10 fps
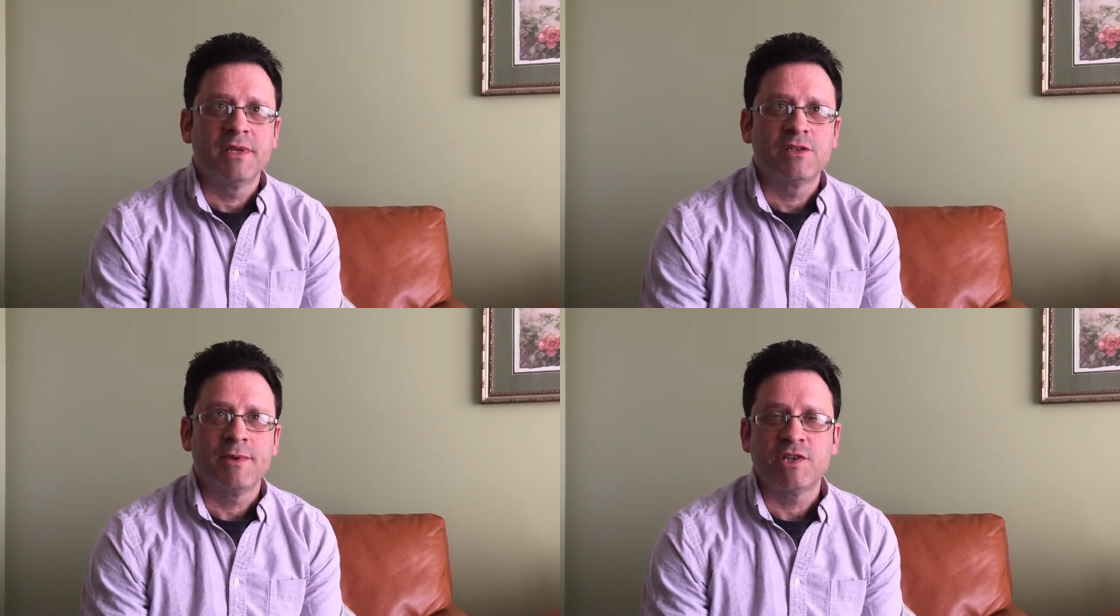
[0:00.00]

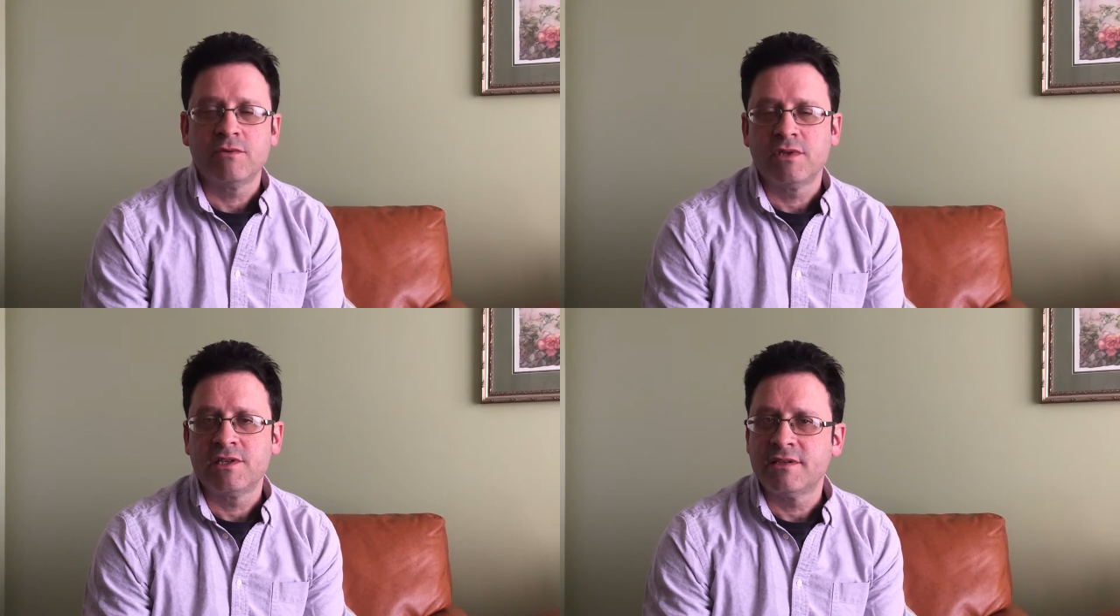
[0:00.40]
especially,
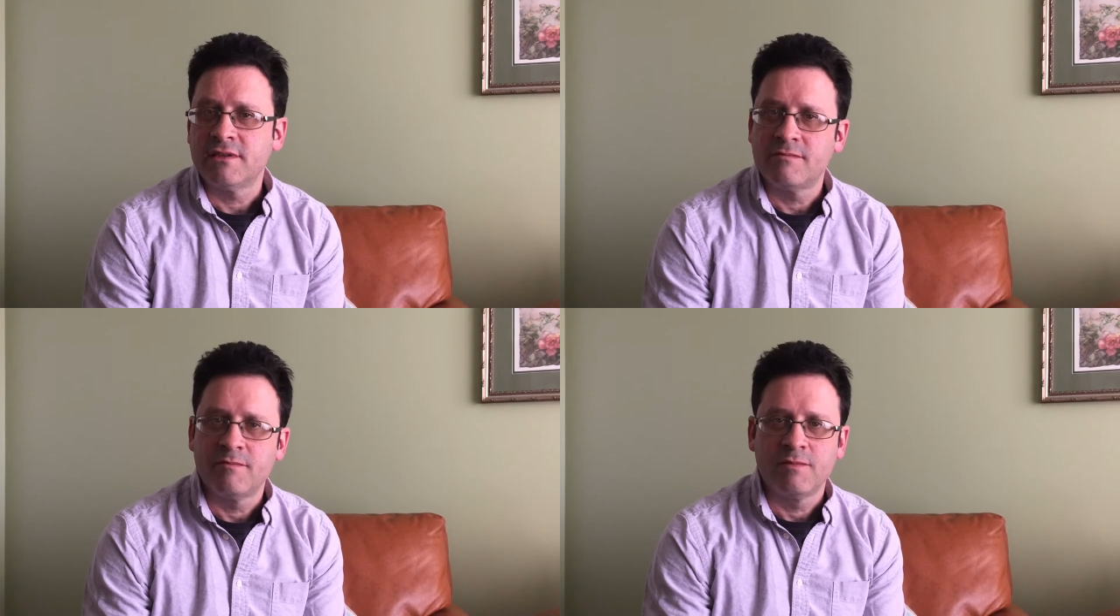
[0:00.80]
well,
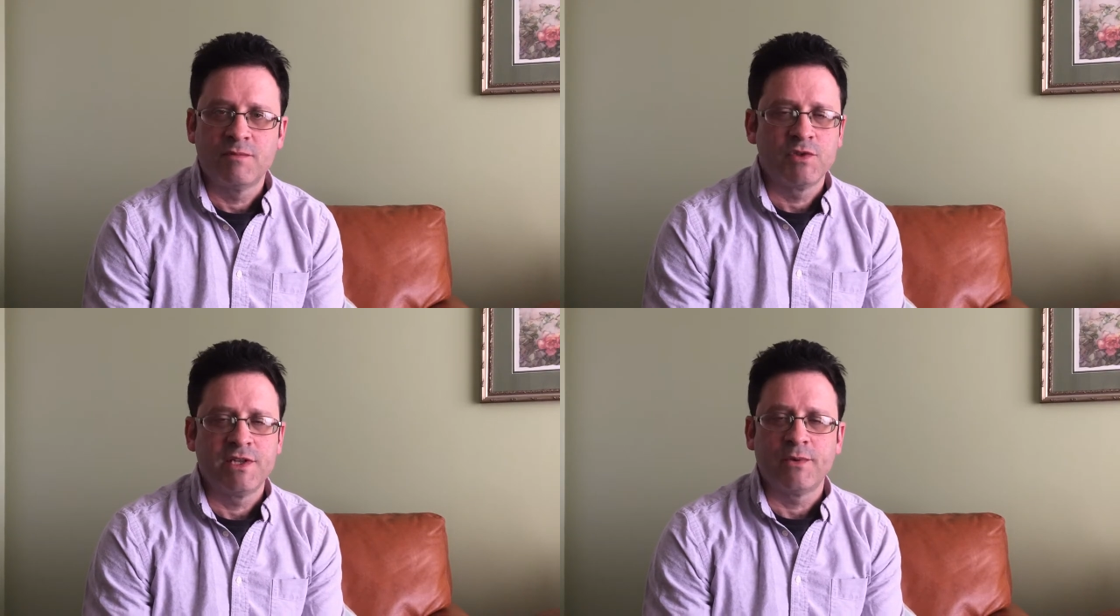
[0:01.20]

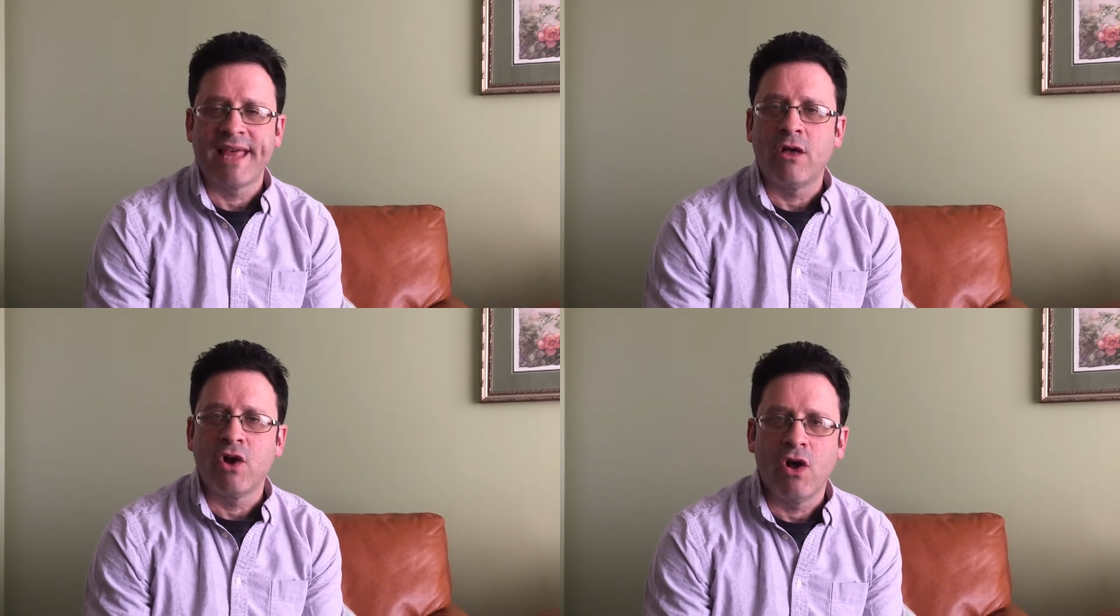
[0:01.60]
stick with
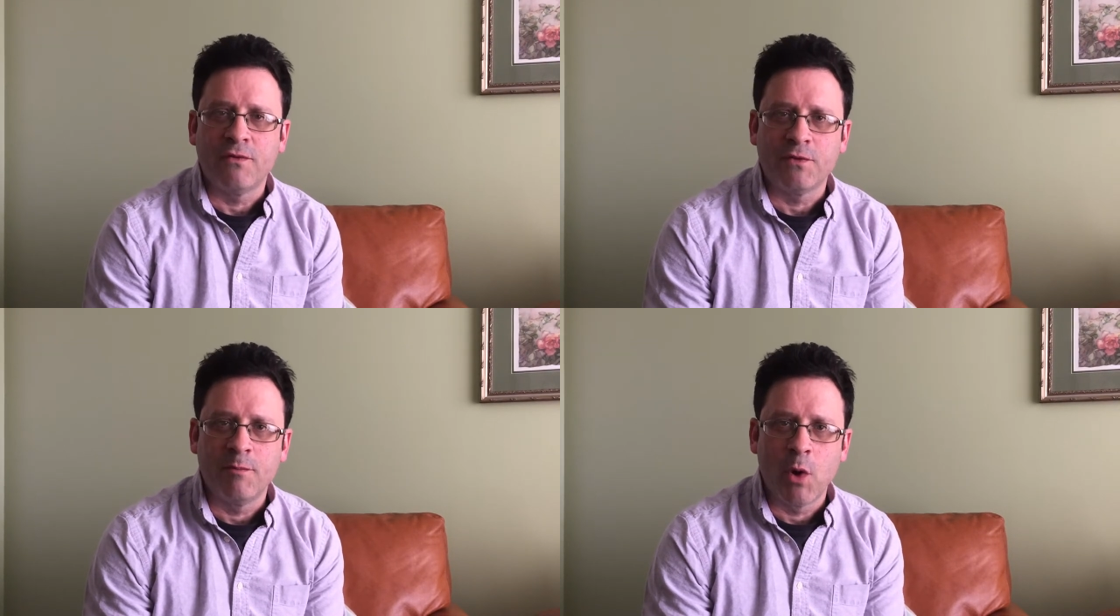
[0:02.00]

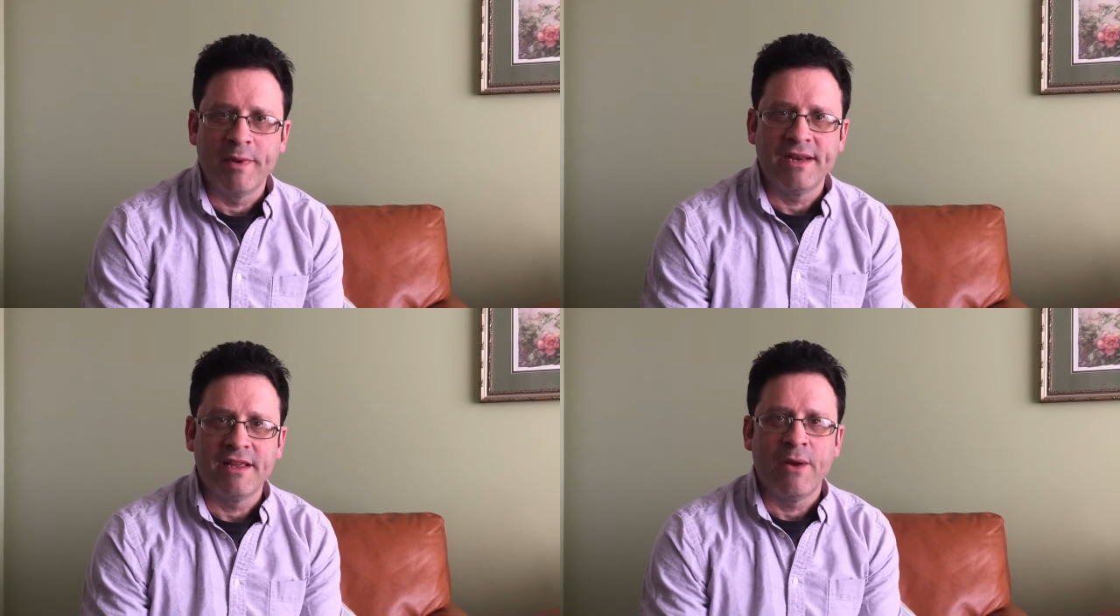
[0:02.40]
alcohol for a
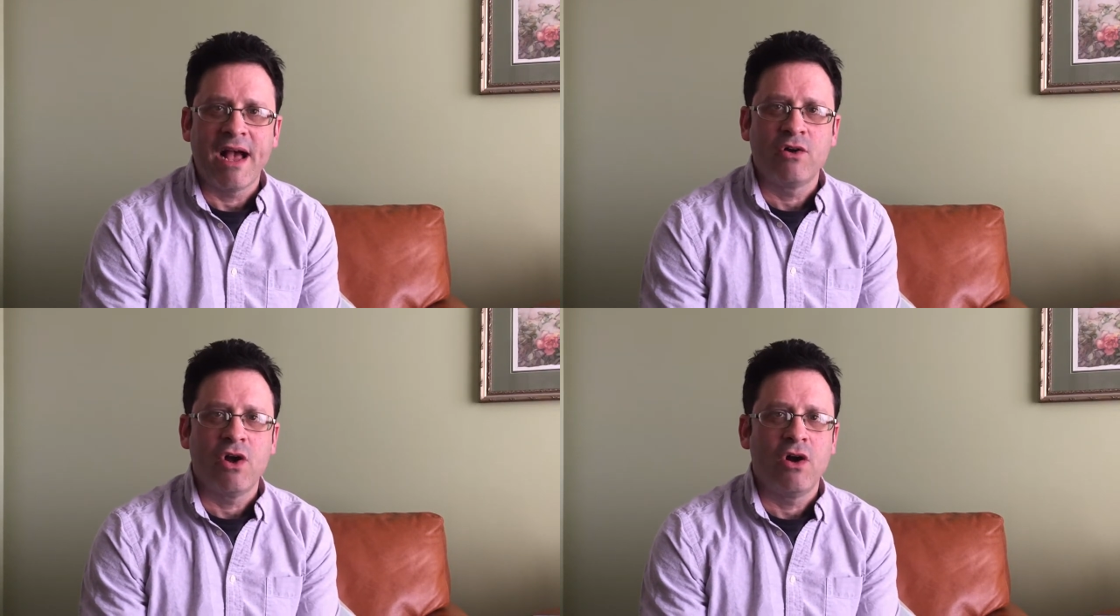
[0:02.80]
moment. You know,
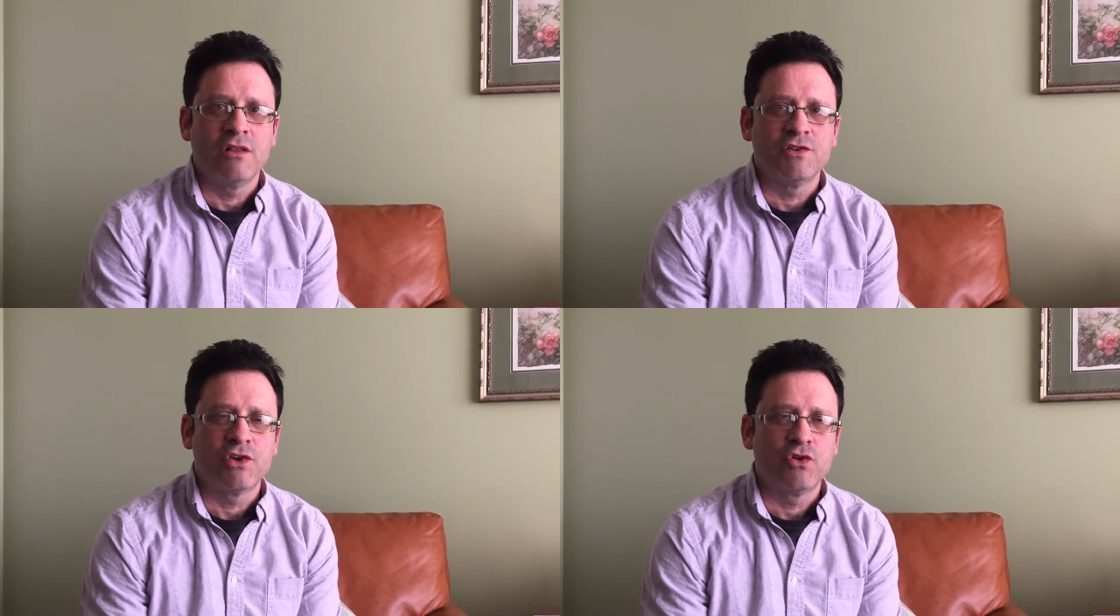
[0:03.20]

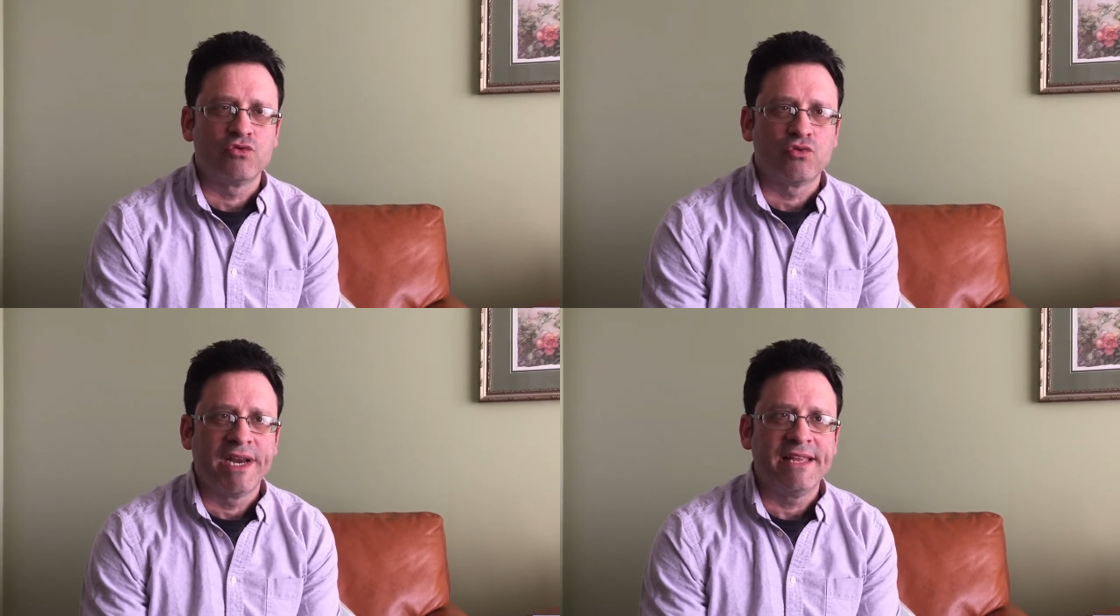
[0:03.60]
alcohol is a
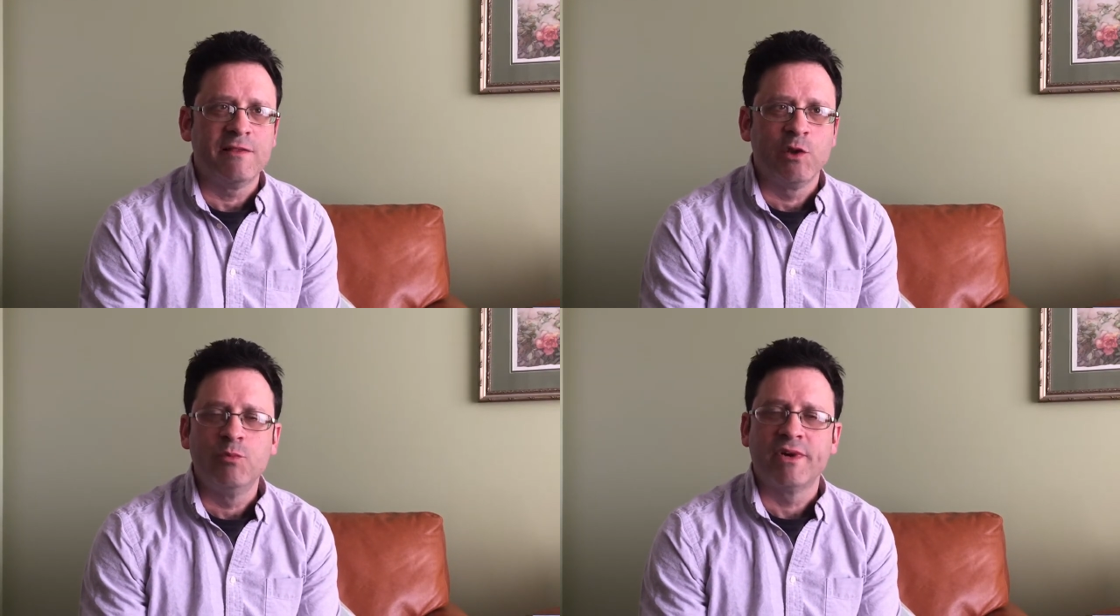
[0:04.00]

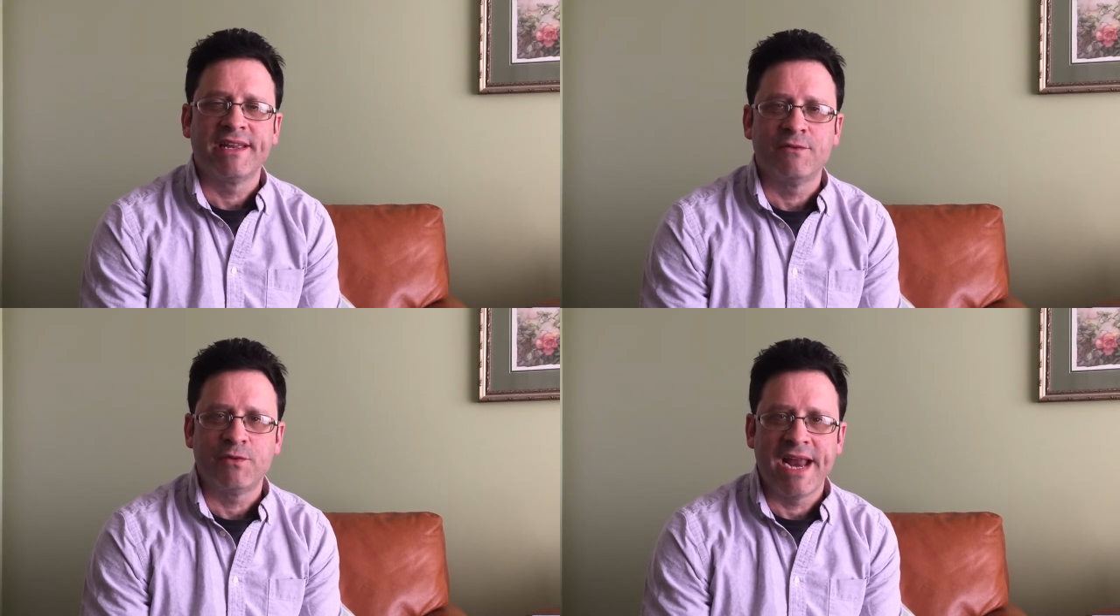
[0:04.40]
great
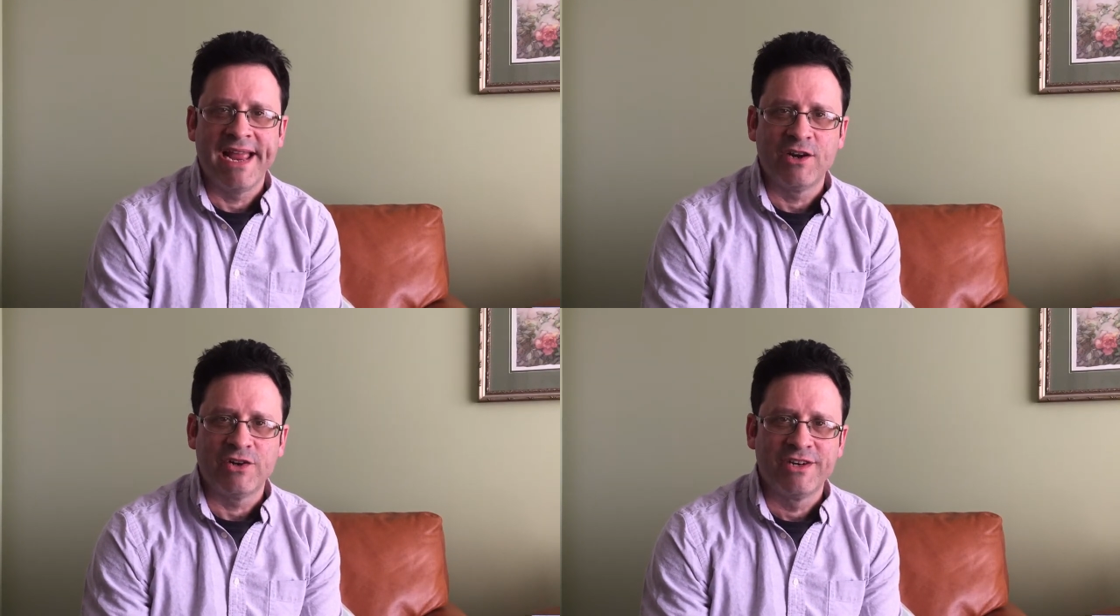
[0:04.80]
lubricant for
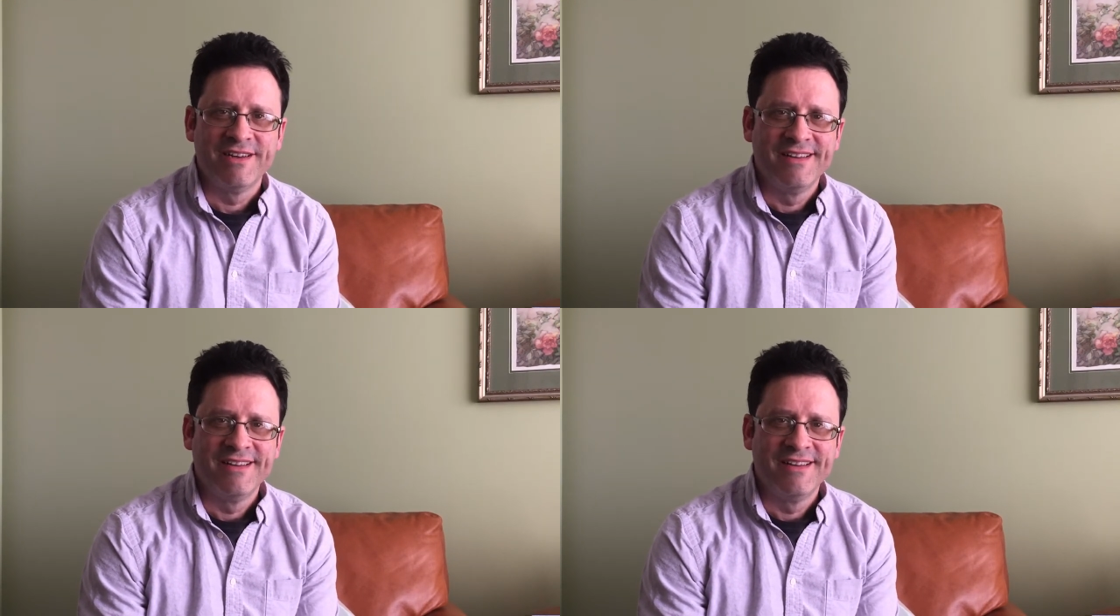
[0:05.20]
anger.